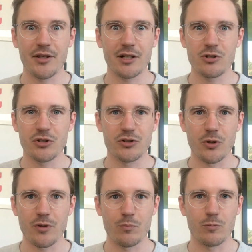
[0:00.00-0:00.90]
I think I just
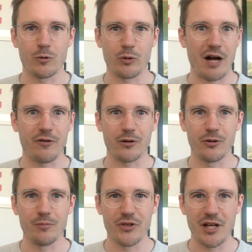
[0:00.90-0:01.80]
show them
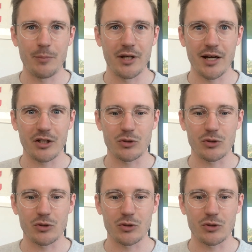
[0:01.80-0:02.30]
GraphQL, the API